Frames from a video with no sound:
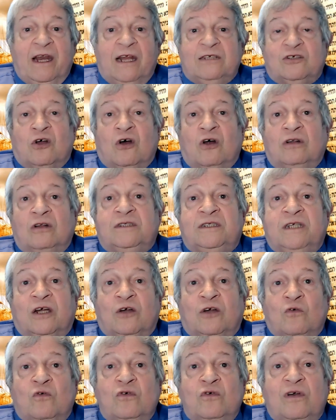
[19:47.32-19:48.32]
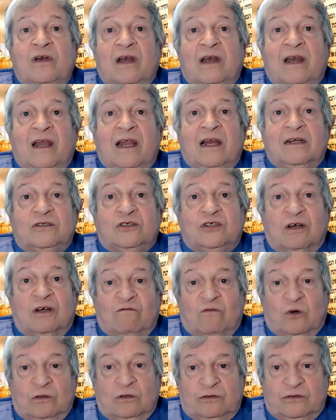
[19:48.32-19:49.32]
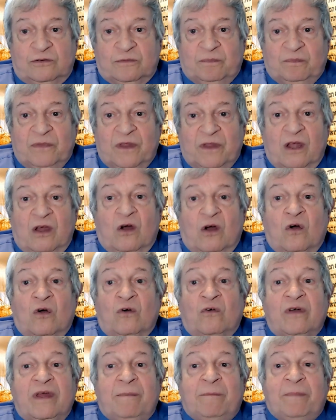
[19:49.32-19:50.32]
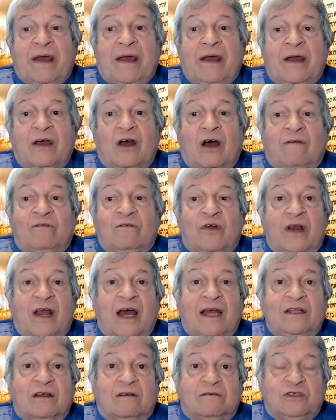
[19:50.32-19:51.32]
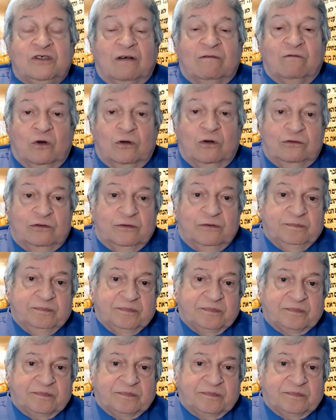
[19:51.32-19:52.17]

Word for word: It is called Tikkun Lel Shavuot, or repair of the night of Shavuot.